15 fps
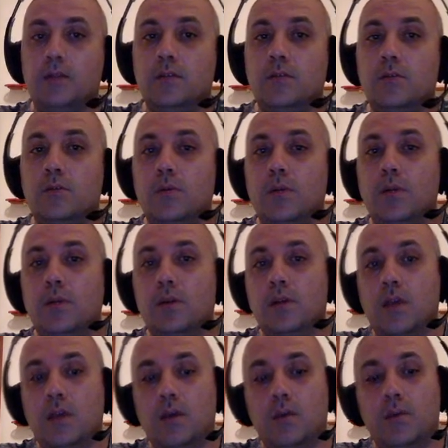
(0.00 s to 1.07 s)
So when the
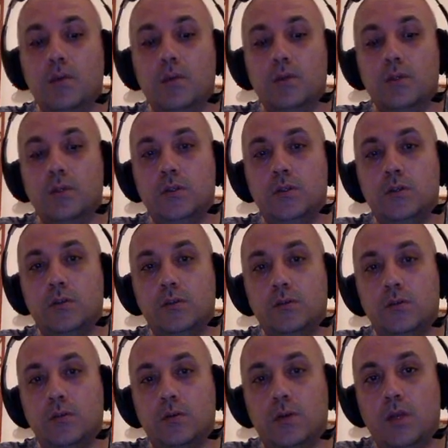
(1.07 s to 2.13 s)
king was
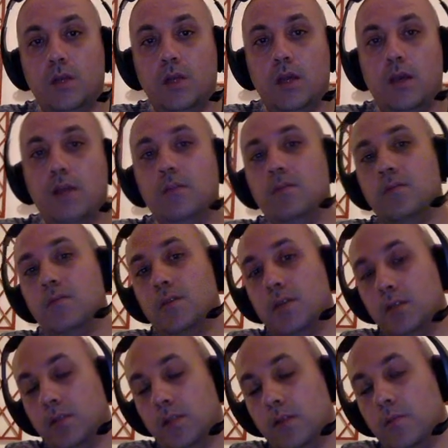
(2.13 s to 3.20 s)
on e8,
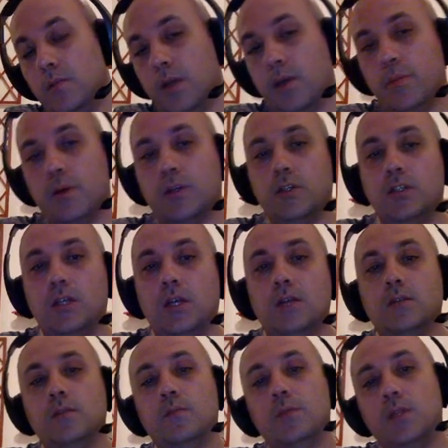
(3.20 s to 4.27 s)
this didn't make much
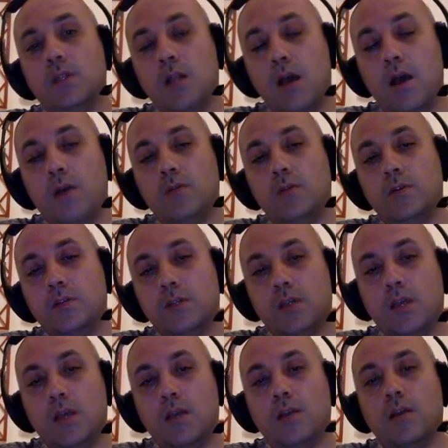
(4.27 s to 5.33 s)
sense, but now there is a
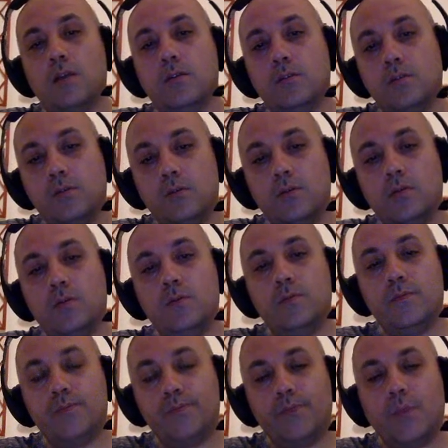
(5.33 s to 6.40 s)
king there, so
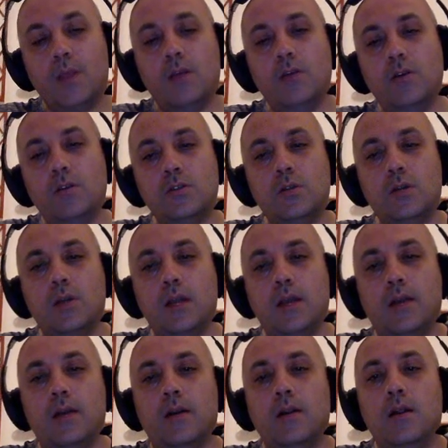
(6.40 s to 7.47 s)
not so
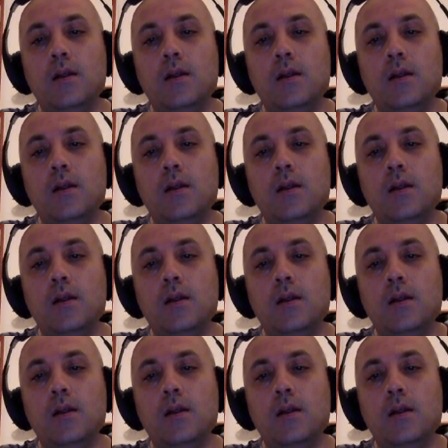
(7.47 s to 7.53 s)
clear.